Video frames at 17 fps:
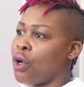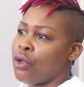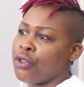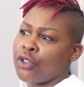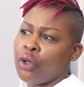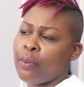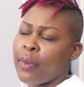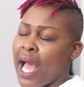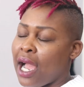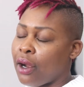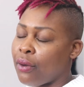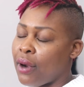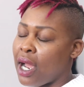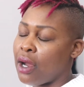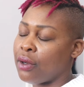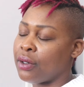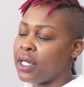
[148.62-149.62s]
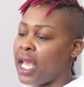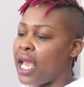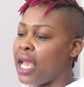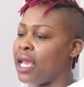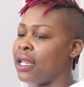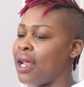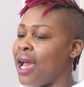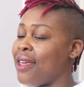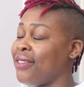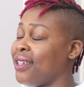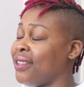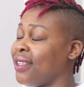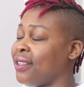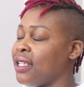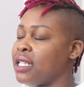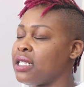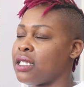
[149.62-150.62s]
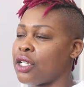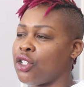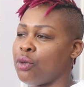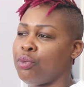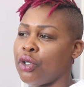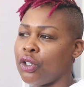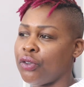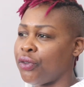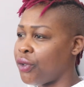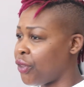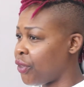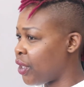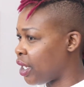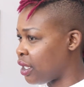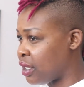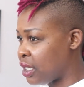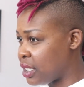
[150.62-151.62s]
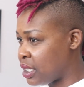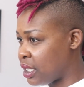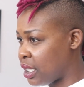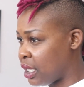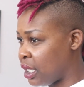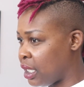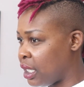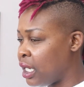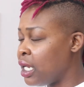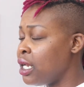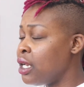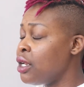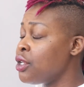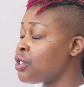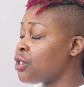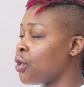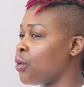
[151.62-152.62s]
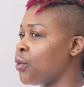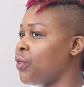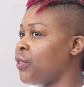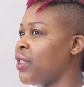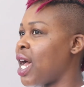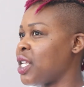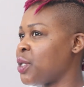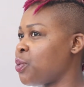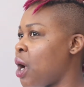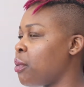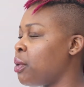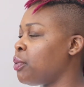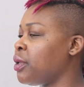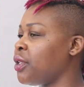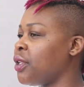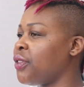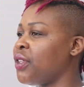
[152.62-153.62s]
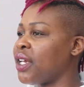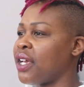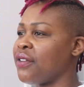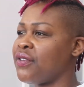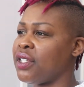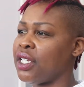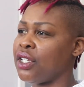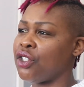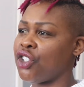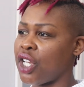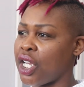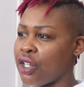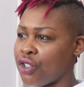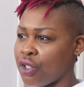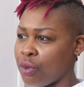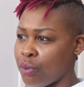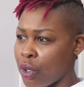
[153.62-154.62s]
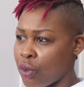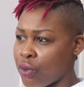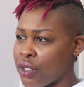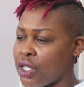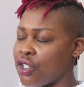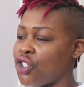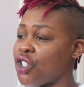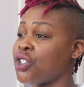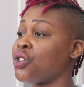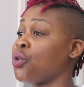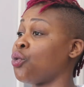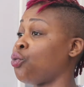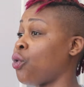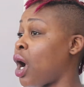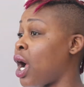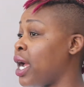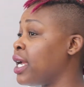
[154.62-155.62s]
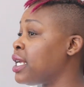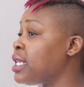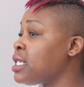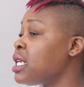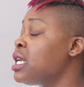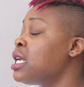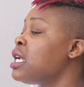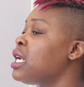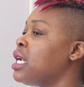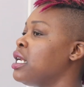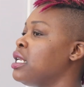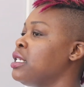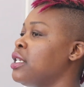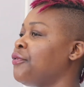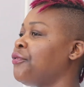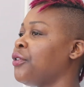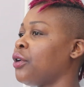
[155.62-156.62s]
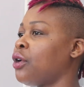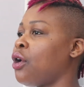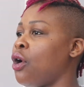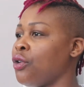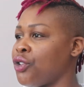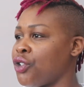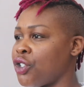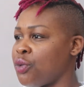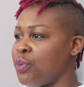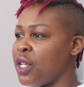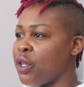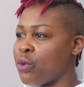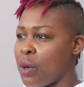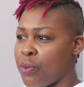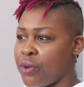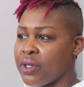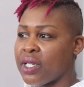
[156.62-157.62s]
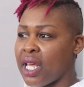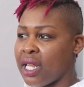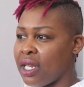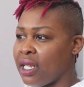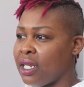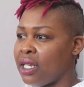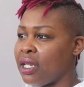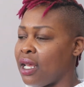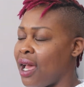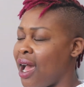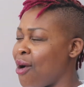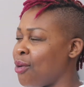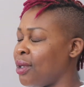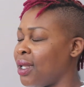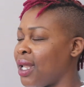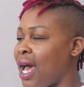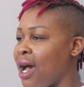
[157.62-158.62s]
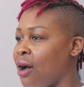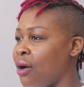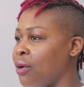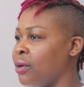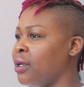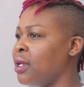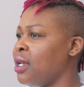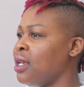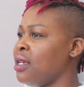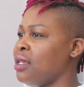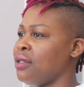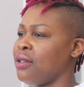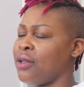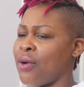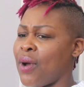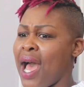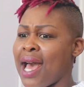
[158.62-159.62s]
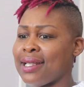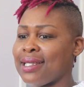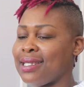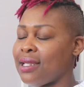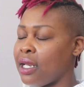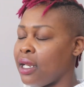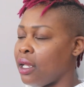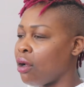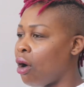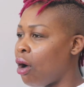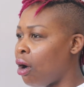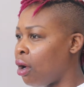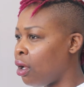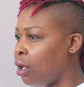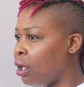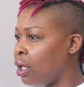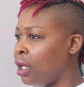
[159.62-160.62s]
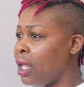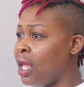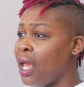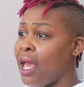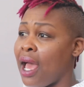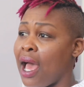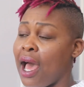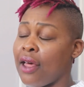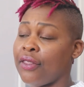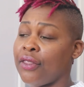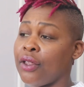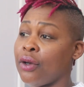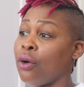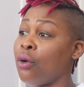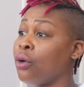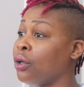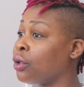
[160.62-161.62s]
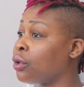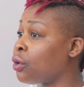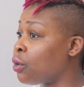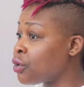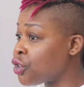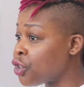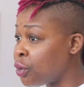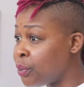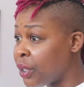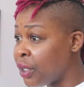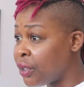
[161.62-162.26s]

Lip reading: cultural background, and I think that it's such a beautiful thing in this city. So that's probably the thing I've seen change the most, is just the rise in different cultures being represented out loud, you know, at City Hall, at the Horticultural